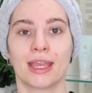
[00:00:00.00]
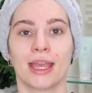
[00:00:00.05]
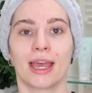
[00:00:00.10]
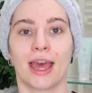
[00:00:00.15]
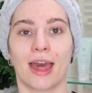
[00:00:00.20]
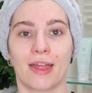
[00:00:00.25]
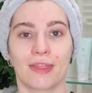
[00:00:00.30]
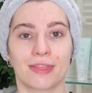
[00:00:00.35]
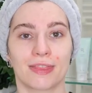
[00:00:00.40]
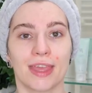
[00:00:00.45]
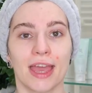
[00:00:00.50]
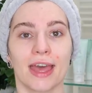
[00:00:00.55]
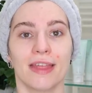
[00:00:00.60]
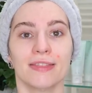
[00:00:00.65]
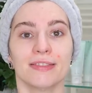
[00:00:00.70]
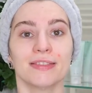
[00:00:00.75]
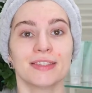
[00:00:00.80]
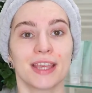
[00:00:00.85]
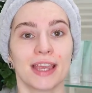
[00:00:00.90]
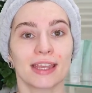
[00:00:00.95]
And
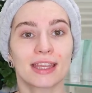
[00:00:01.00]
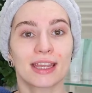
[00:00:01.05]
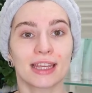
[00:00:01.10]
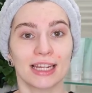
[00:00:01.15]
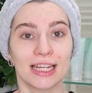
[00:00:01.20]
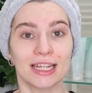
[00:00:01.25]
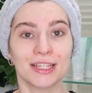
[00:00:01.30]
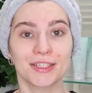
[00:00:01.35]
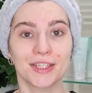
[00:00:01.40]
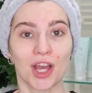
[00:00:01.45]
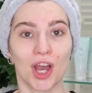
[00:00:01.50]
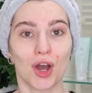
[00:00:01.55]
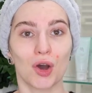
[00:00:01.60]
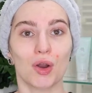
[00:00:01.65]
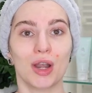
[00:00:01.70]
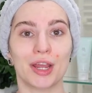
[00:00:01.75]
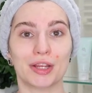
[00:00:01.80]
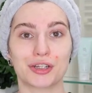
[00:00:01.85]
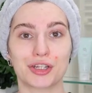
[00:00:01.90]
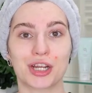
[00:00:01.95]
then take a clean
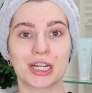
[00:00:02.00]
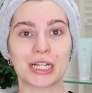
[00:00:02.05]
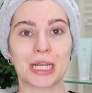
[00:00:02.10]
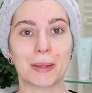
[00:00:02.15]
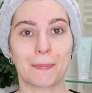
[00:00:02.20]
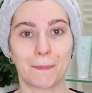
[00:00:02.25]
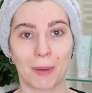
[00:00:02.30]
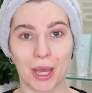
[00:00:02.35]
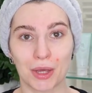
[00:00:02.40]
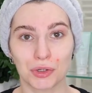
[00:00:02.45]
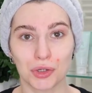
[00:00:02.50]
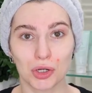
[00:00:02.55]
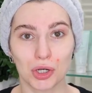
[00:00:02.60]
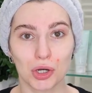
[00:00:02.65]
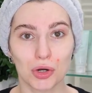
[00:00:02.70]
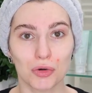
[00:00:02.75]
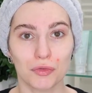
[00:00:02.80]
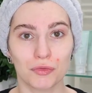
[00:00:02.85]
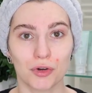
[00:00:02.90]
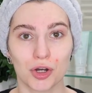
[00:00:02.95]
towel and gently pat all
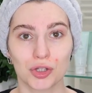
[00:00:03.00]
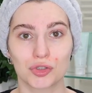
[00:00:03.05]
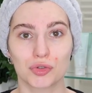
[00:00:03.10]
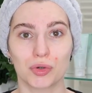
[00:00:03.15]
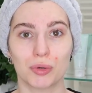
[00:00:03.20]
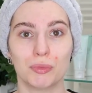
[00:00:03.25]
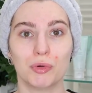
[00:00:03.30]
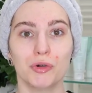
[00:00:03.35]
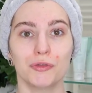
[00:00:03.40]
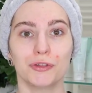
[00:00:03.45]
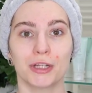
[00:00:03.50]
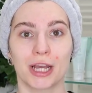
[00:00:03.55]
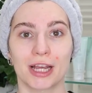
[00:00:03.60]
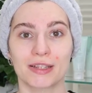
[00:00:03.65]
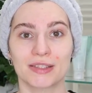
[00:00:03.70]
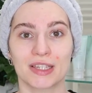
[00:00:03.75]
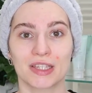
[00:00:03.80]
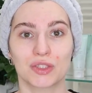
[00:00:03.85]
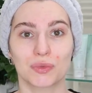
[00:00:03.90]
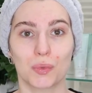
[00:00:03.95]
over to remove the
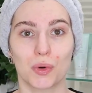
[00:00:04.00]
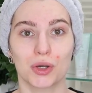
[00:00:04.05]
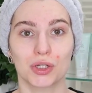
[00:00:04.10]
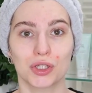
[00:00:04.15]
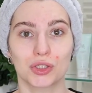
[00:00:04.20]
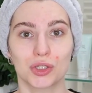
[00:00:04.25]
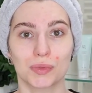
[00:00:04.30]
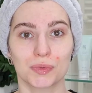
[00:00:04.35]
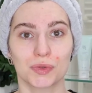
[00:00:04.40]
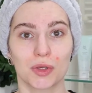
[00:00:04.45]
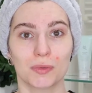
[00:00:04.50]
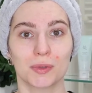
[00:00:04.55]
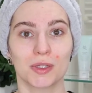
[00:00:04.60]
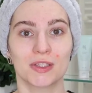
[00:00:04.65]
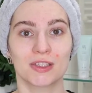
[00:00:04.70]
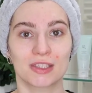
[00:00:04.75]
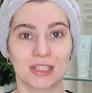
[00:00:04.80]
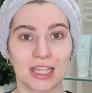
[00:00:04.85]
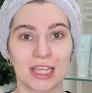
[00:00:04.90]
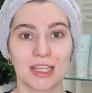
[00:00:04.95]
excess water drops from the
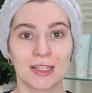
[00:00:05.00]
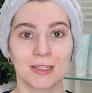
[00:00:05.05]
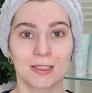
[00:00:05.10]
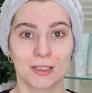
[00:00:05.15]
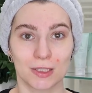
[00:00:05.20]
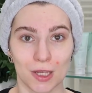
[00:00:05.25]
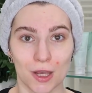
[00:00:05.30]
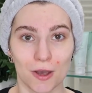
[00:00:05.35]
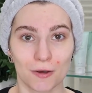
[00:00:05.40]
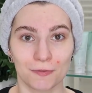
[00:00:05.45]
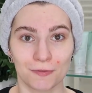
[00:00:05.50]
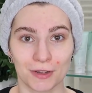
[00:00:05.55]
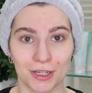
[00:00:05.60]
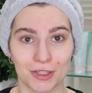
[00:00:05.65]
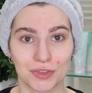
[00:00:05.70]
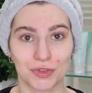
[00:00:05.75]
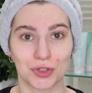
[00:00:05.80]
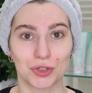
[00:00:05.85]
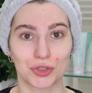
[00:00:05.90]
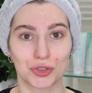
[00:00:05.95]
skin
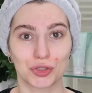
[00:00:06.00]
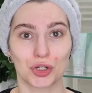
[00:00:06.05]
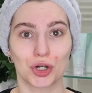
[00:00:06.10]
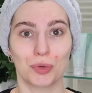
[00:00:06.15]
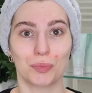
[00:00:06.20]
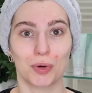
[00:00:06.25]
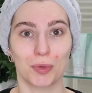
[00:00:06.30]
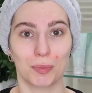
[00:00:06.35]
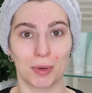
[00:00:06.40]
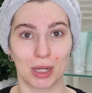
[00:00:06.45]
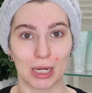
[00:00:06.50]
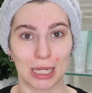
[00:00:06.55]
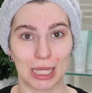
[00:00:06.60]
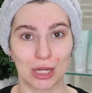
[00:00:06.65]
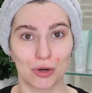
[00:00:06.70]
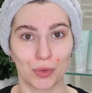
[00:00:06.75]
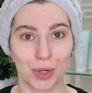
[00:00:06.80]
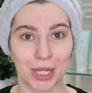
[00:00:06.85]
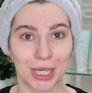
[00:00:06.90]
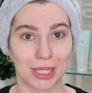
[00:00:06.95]
surface to ensure proper
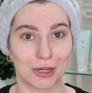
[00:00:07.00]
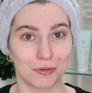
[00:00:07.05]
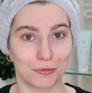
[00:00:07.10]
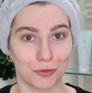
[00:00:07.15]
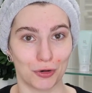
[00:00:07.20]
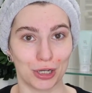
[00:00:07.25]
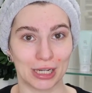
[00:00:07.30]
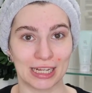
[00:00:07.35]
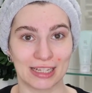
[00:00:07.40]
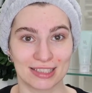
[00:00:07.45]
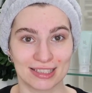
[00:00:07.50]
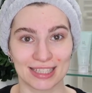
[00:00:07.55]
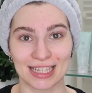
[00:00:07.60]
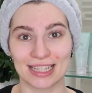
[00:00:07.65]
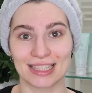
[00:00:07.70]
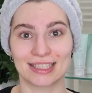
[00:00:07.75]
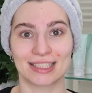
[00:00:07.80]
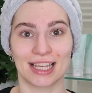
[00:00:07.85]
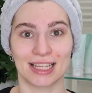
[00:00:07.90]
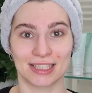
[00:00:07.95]
layering and avoiding
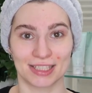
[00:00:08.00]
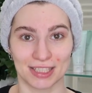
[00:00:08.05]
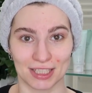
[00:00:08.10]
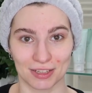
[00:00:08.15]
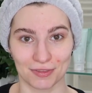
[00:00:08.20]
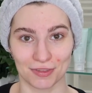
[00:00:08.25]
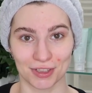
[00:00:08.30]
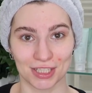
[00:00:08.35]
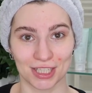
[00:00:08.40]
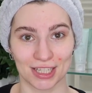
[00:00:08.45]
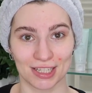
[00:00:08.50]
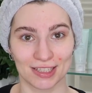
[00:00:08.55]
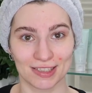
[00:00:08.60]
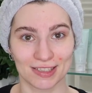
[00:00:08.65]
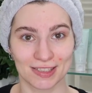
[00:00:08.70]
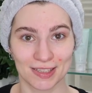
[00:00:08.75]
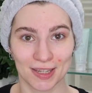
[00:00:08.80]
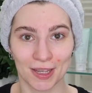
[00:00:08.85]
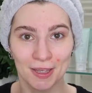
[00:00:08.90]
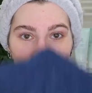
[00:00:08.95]
skin sensitivities.